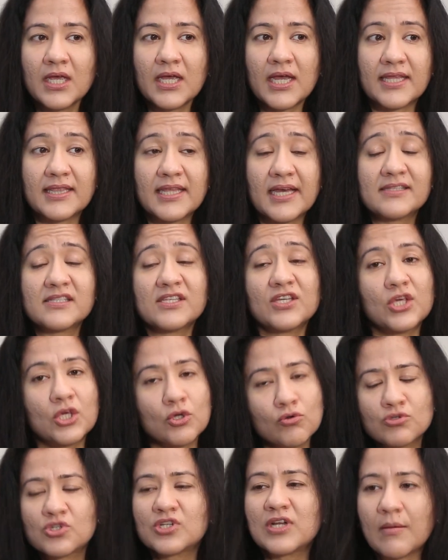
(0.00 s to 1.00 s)
And that's a
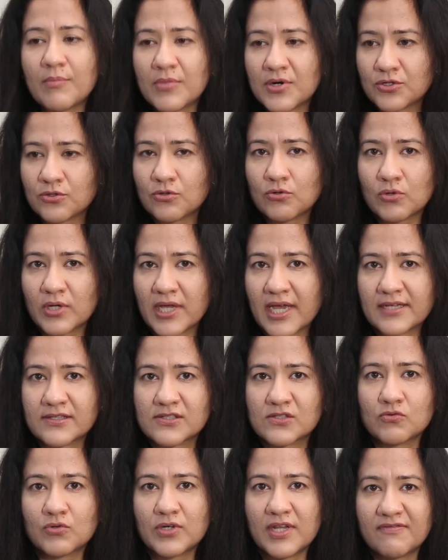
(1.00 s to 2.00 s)
huge number to look
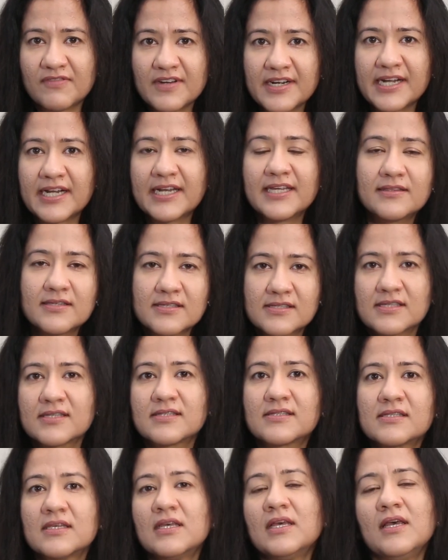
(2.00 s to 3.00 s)
at. So definitely this
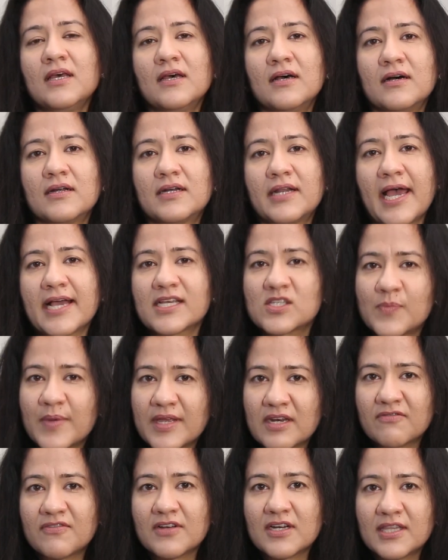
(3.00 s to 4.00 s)
is a tax
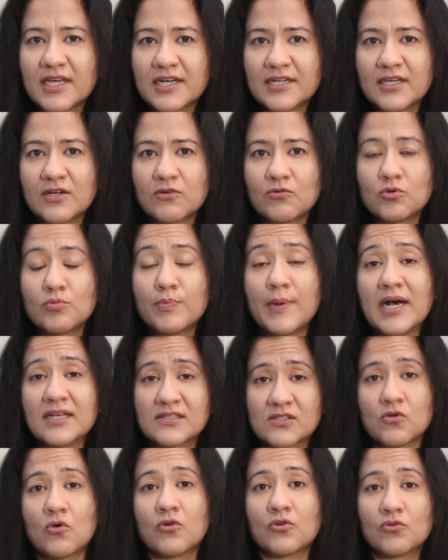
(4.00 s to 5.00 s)
benefit that they're going to
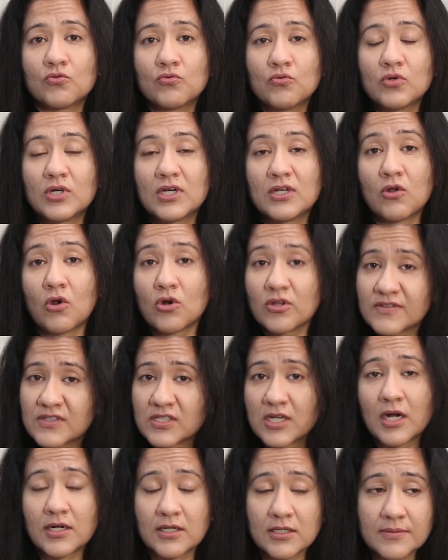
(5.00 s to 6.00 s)
pass on to a lot of
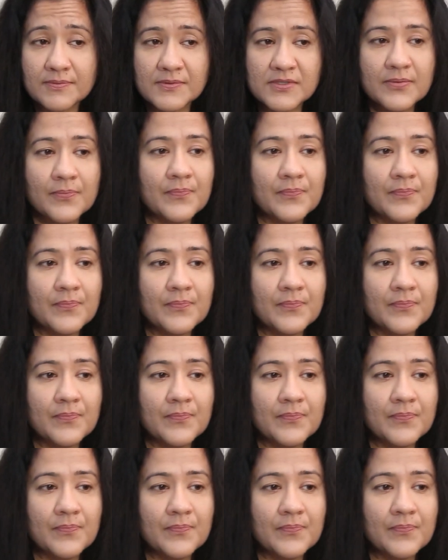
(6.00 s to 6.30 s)
startups.